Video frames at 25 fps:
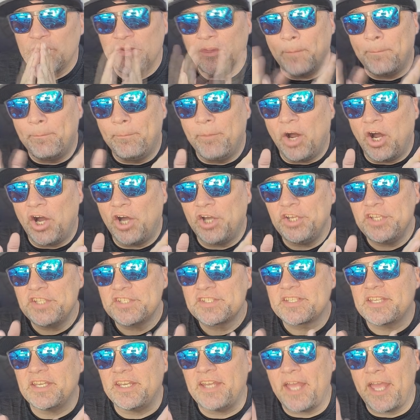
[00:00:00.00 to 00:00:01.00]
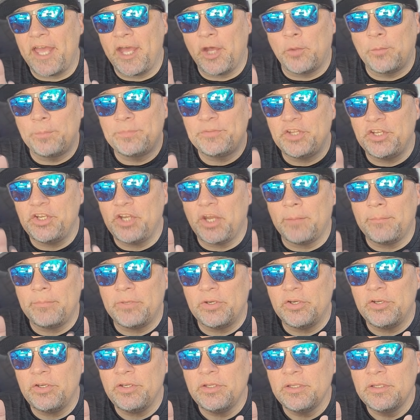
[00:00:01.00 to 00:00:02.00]
The bun is going to help the
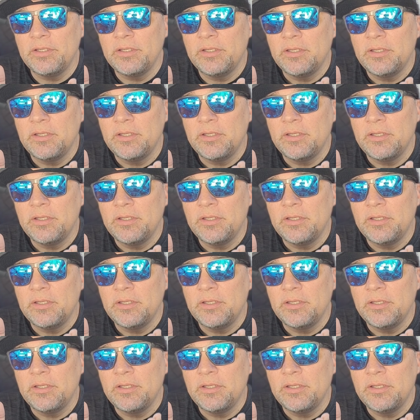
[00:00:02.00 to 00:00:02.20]
number,